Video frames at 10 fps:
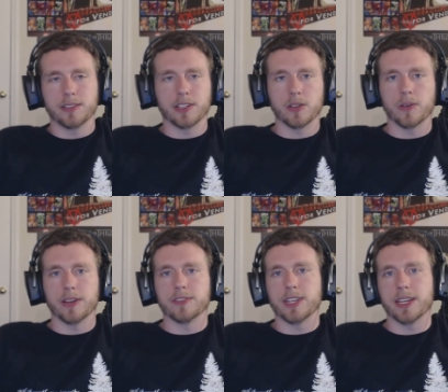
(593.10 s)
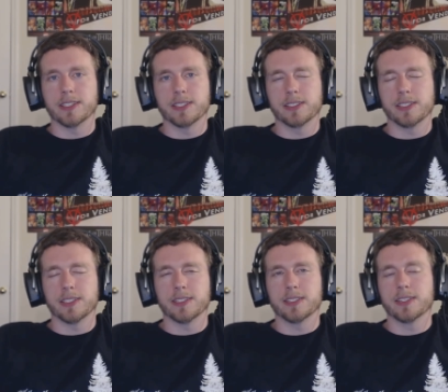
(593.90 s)
the glory of science.
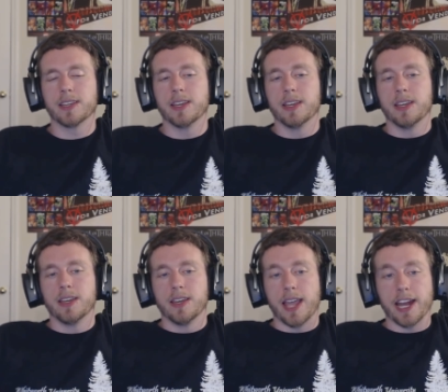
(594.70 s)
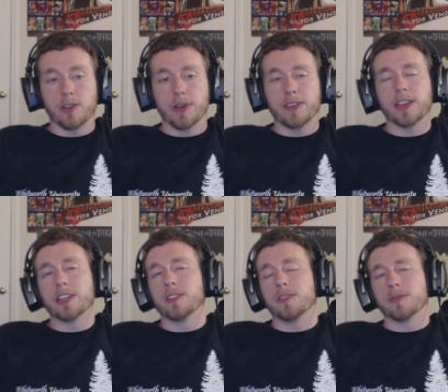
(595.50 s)
Yes. Anyway,
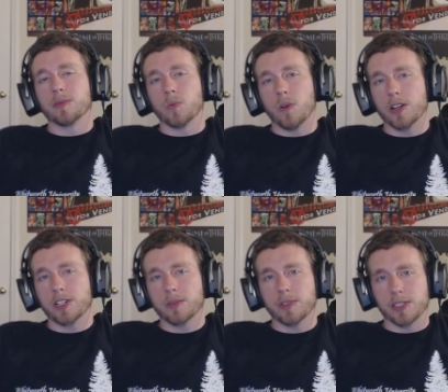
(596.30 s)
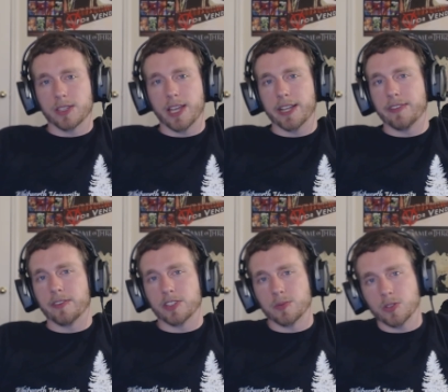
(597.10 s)
thank you all for watching. Please like,
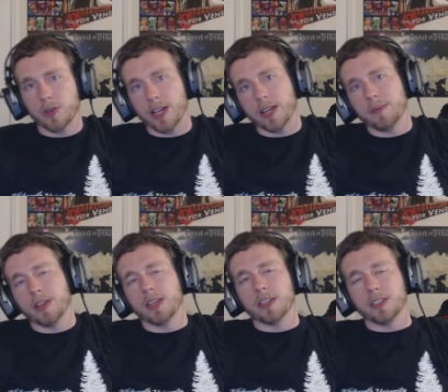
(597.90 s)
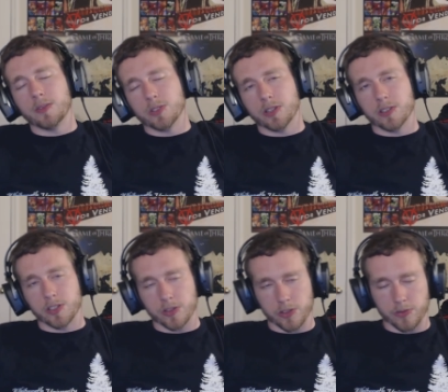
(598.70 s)
favorite, subscribe. Use all your
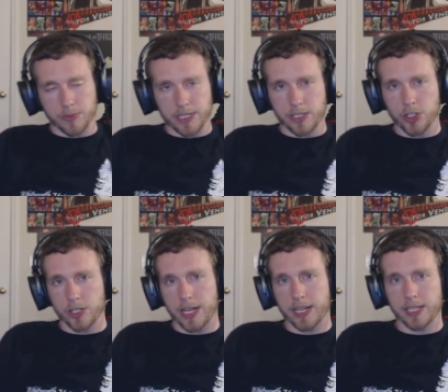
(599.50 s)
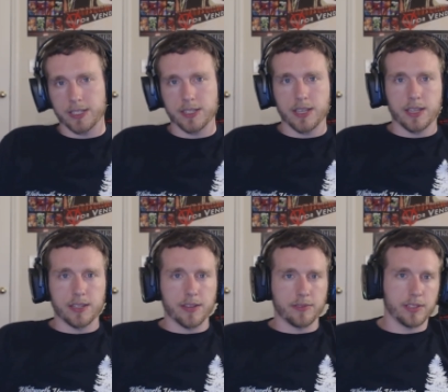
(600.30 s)
social media shenanigans.
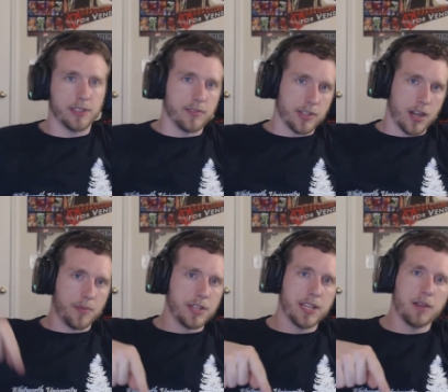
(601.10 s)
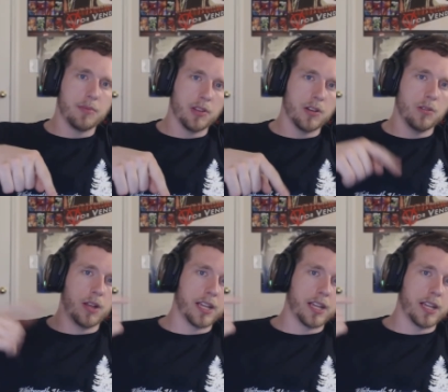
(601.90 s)
Definitely leave a comment down below.